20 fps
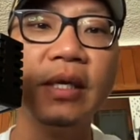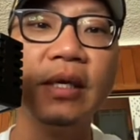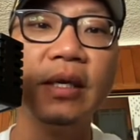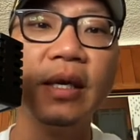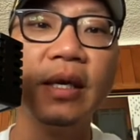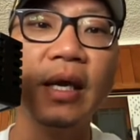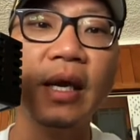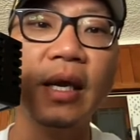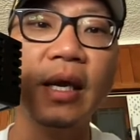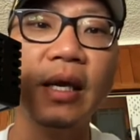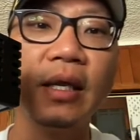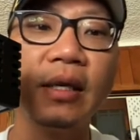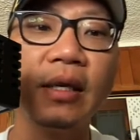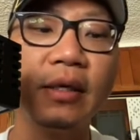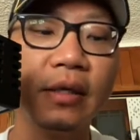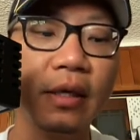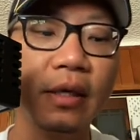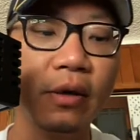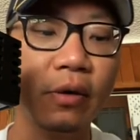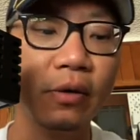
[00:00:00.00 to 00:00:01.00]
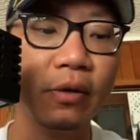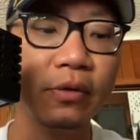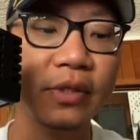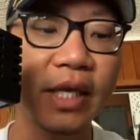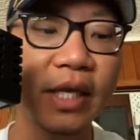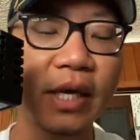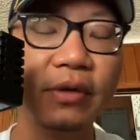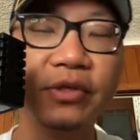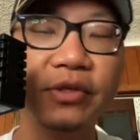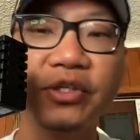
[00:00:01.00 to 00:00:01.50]
and hold
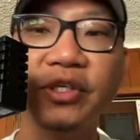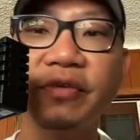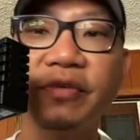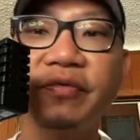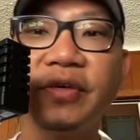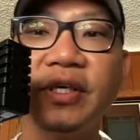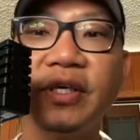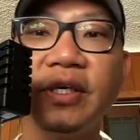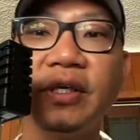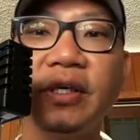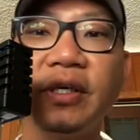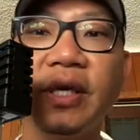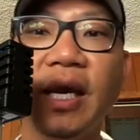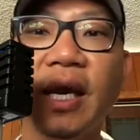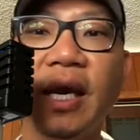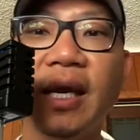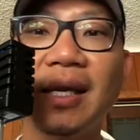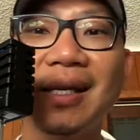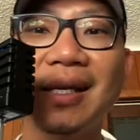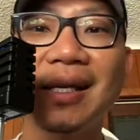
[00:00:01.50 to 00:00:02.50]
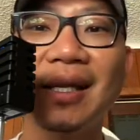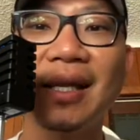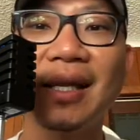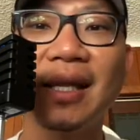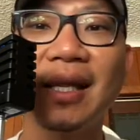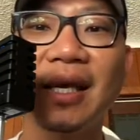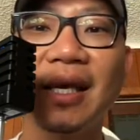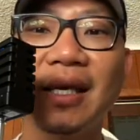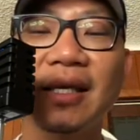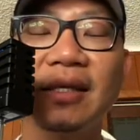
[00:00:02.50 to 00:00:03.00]
down the shift key and
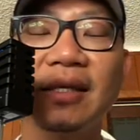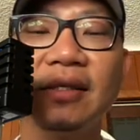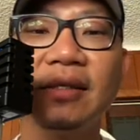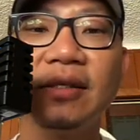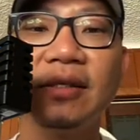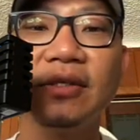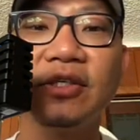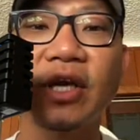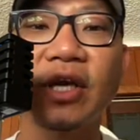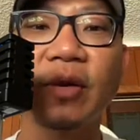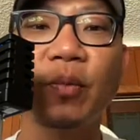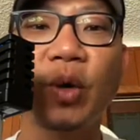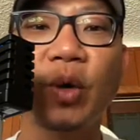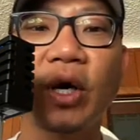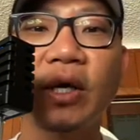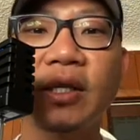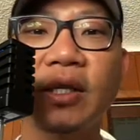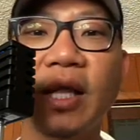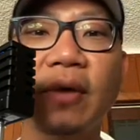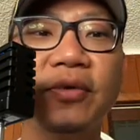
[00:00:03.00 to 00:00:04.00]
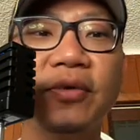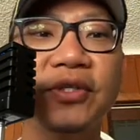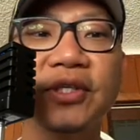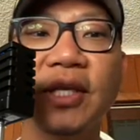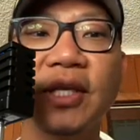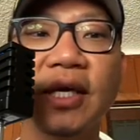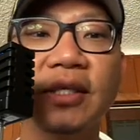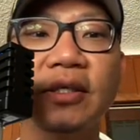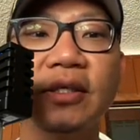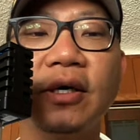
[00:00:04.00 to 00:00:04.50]
click the check mark. That will
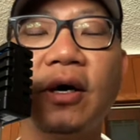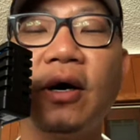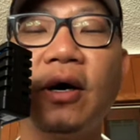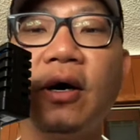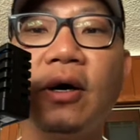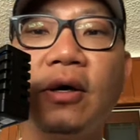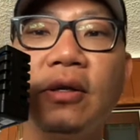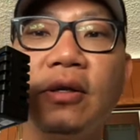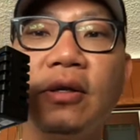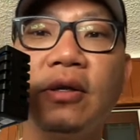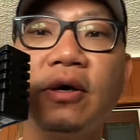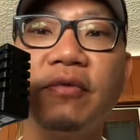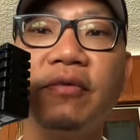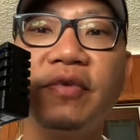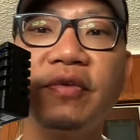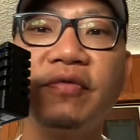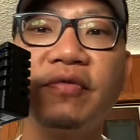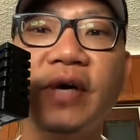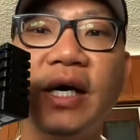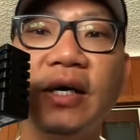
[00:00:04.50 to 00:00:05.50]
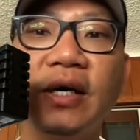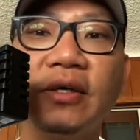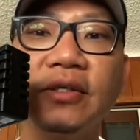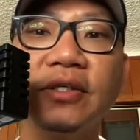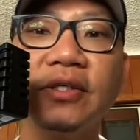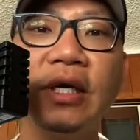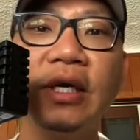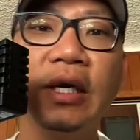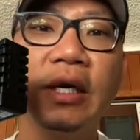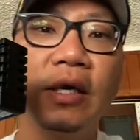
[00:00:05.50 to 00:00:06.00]
select all of your files.
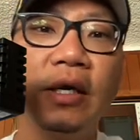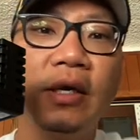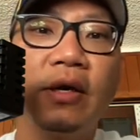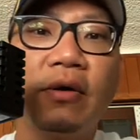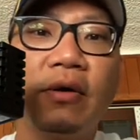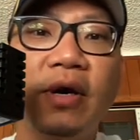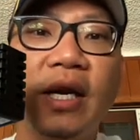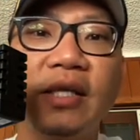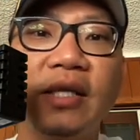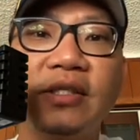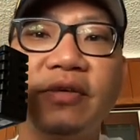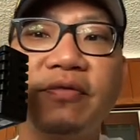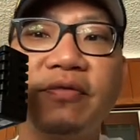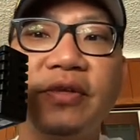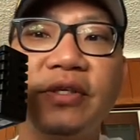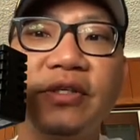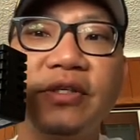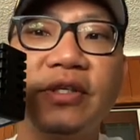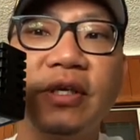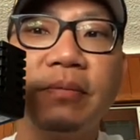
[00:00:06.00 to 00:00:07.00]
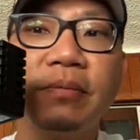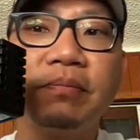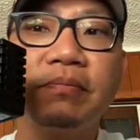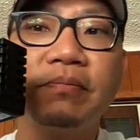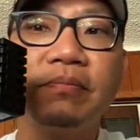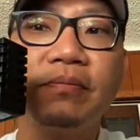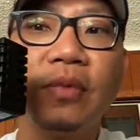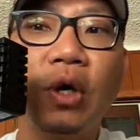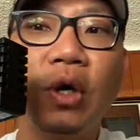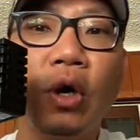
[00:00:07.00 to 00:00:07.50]
All right, that's it for this tip.
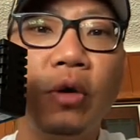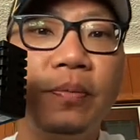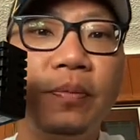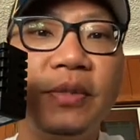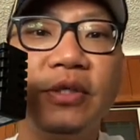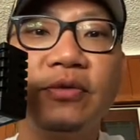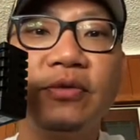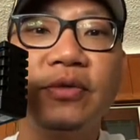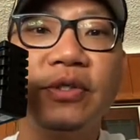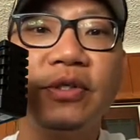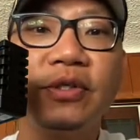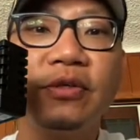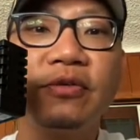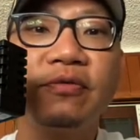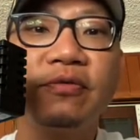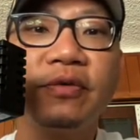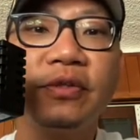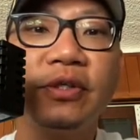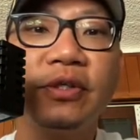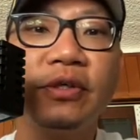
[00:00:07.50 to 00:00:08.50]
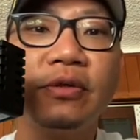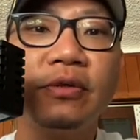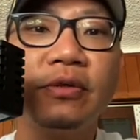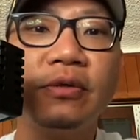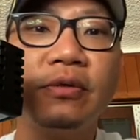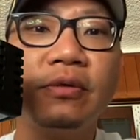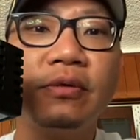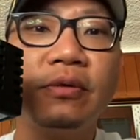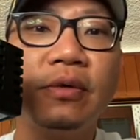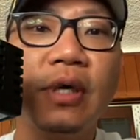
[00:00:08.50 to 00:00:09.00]
Hope this was useful to
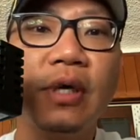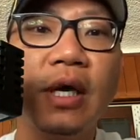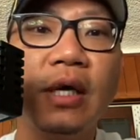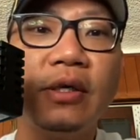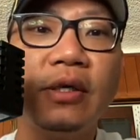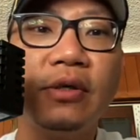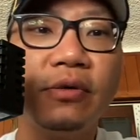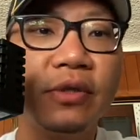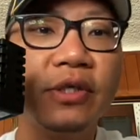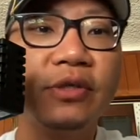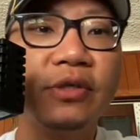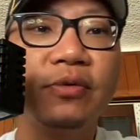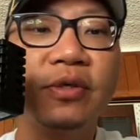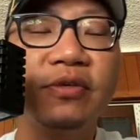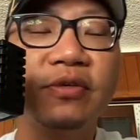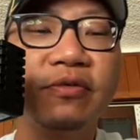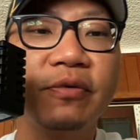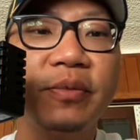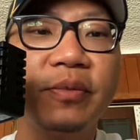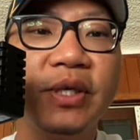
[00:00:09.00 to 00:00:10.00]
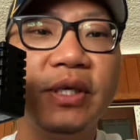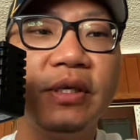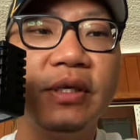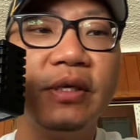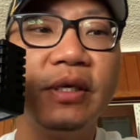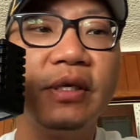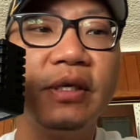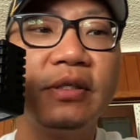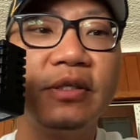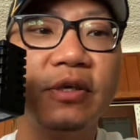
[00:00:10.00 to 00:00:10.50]
you. I knew this was for me.
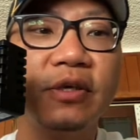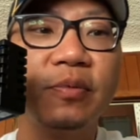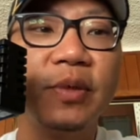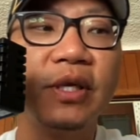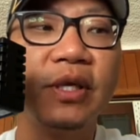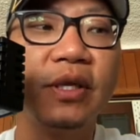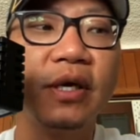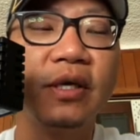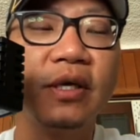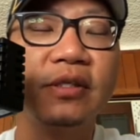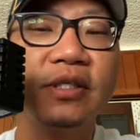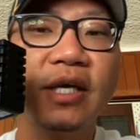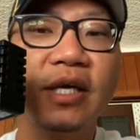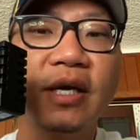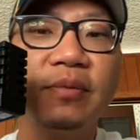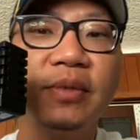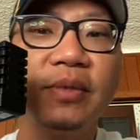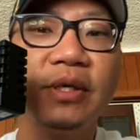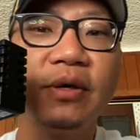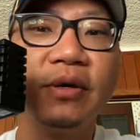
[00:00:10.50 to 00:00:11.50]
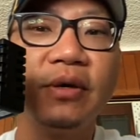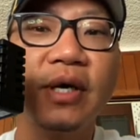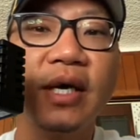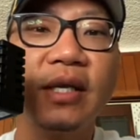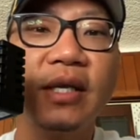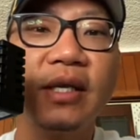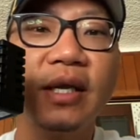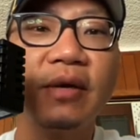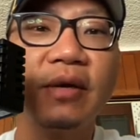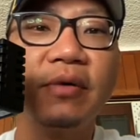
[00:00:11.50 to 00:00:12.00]
It took me a long time to go ahead
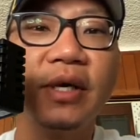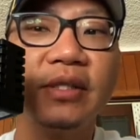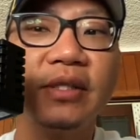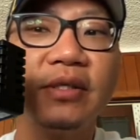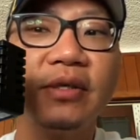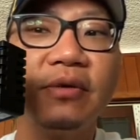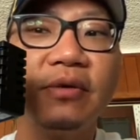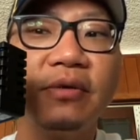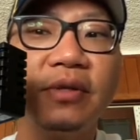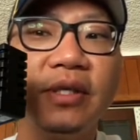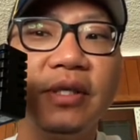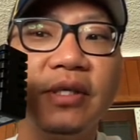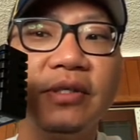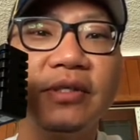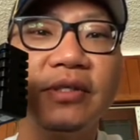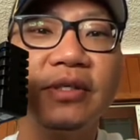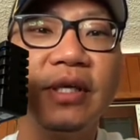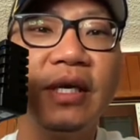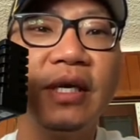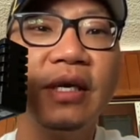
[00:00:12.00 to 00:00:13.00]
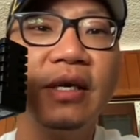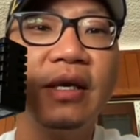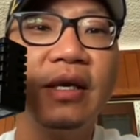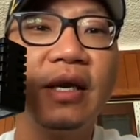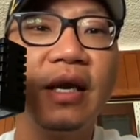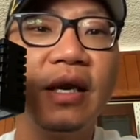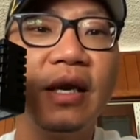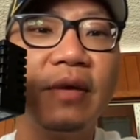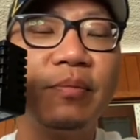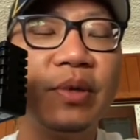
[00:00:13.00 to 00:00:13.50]
and get around to doing this.
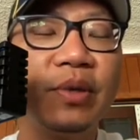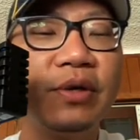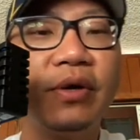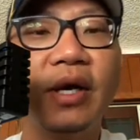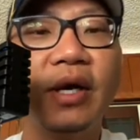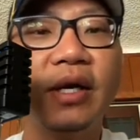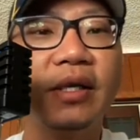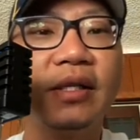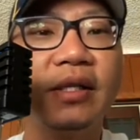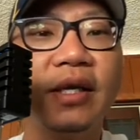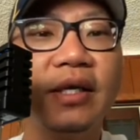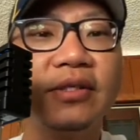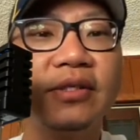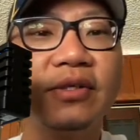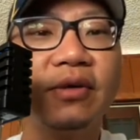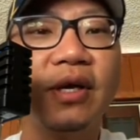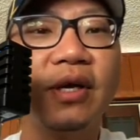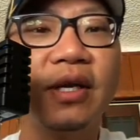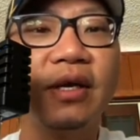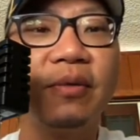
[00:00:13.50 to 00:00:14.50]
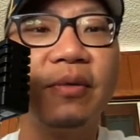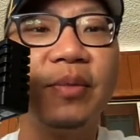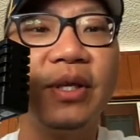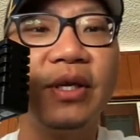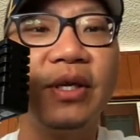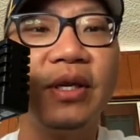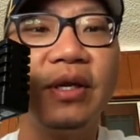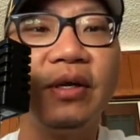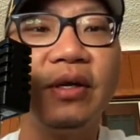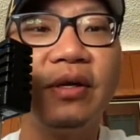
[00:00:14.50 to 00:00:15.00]
And periodically, I still got to come in
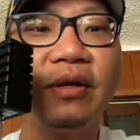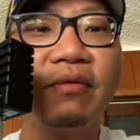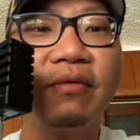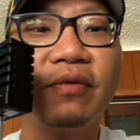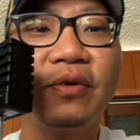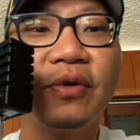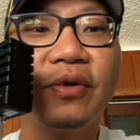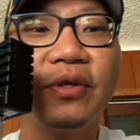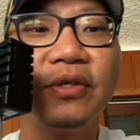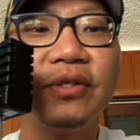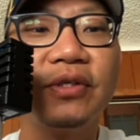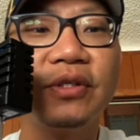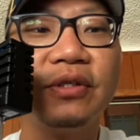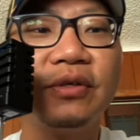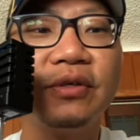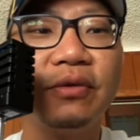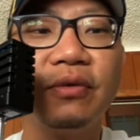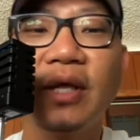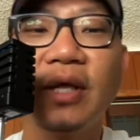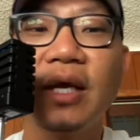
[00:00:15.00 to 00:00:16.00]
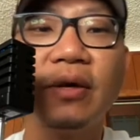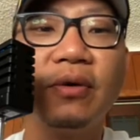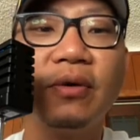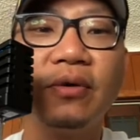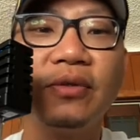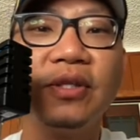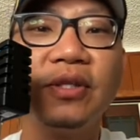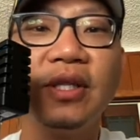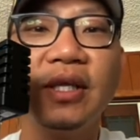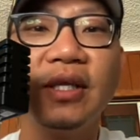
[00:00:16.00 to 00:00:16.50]
here and, of course, do that whole
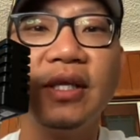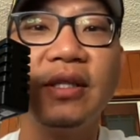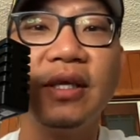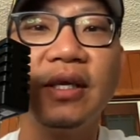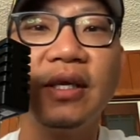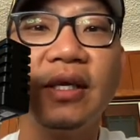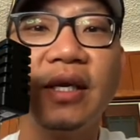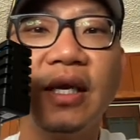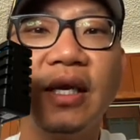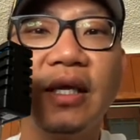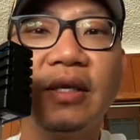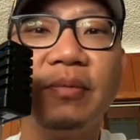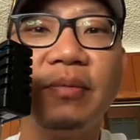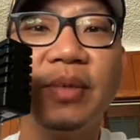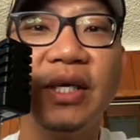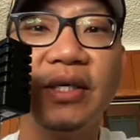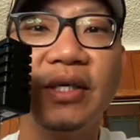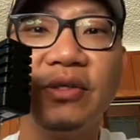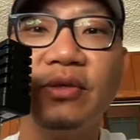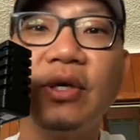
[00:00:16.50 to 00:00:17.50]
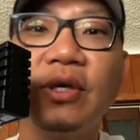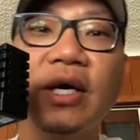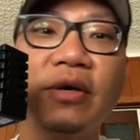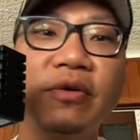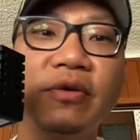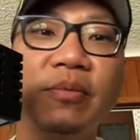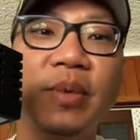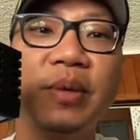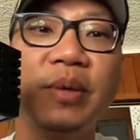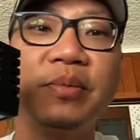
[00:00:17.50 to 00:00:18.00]
delete thing again, because you got to
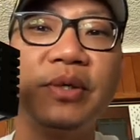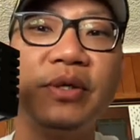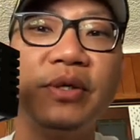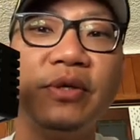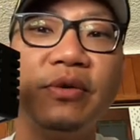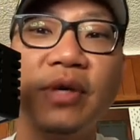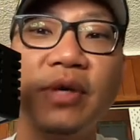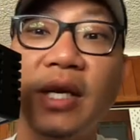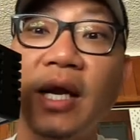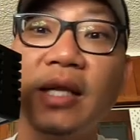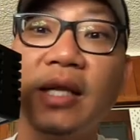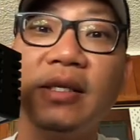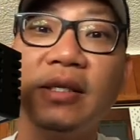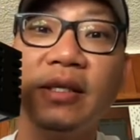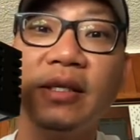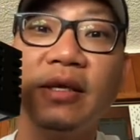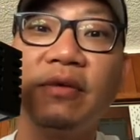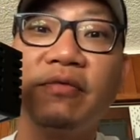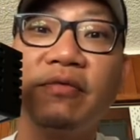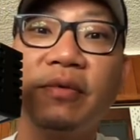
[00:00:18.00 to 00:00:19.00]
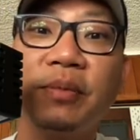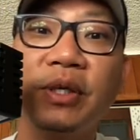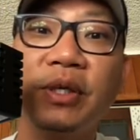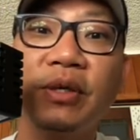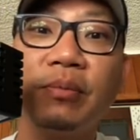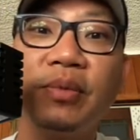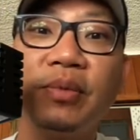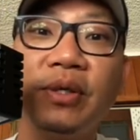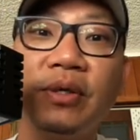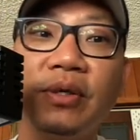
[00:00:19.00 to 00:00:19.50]
remember you cannot delete it from your
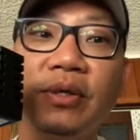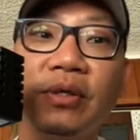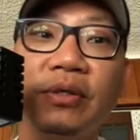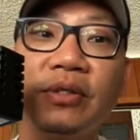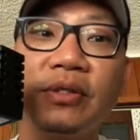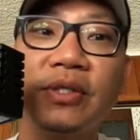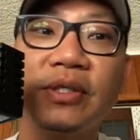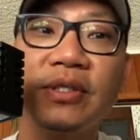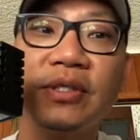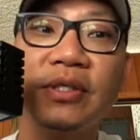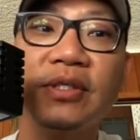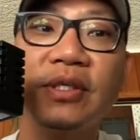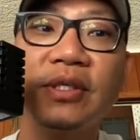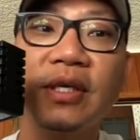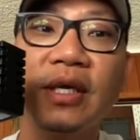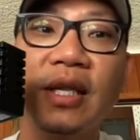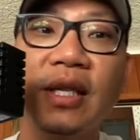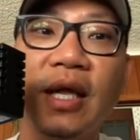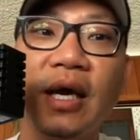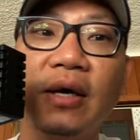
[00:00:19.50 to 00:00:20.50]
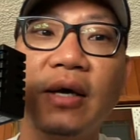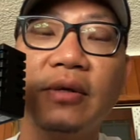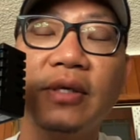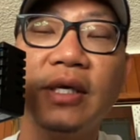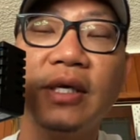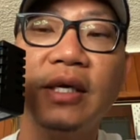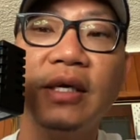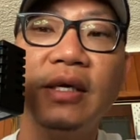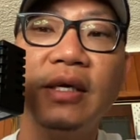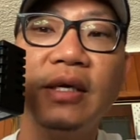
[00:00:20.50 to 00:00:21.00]
computer since it's in the cloud.
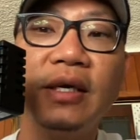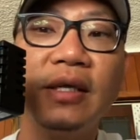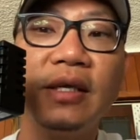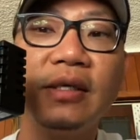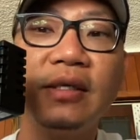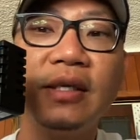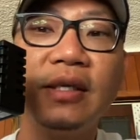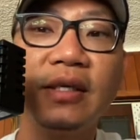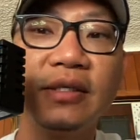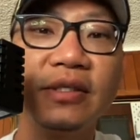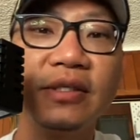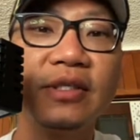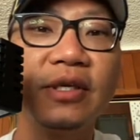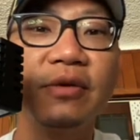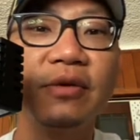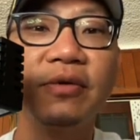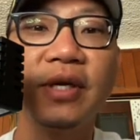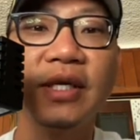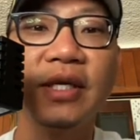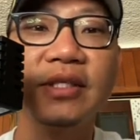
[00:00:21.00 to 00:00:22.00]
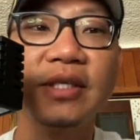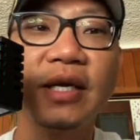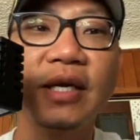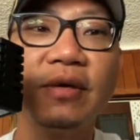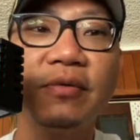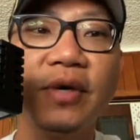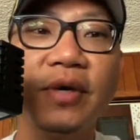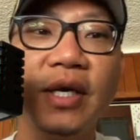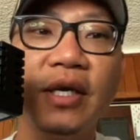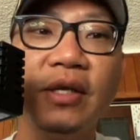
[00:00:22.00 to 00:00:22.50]
It doesn't synchronize that
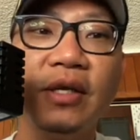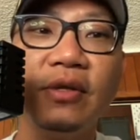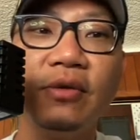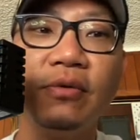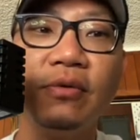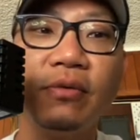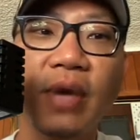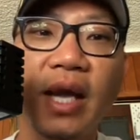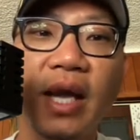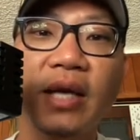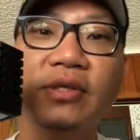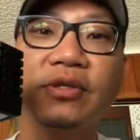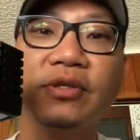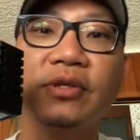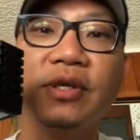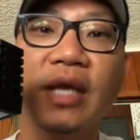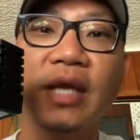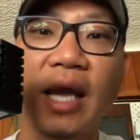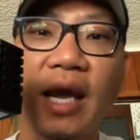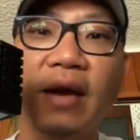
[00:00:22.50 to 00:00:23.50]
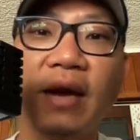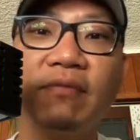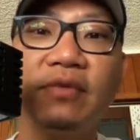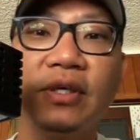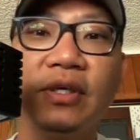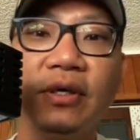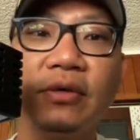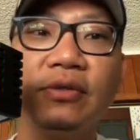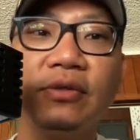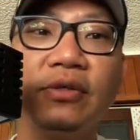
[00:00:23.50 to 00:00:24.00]
way. You actually have to
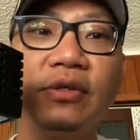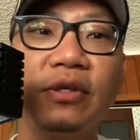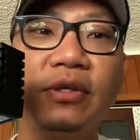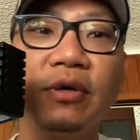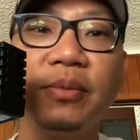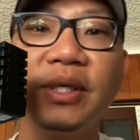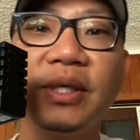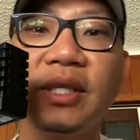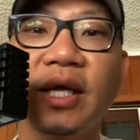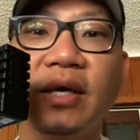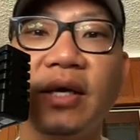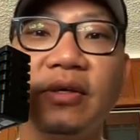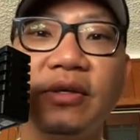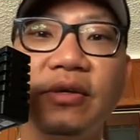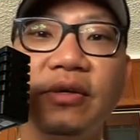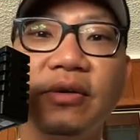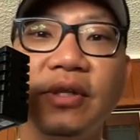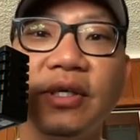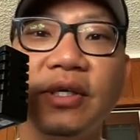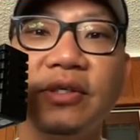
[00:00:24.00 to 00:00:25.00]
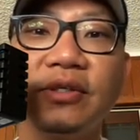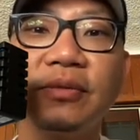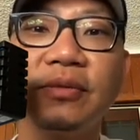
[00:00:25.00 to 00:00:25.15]
go to Adobe Cloud to do this.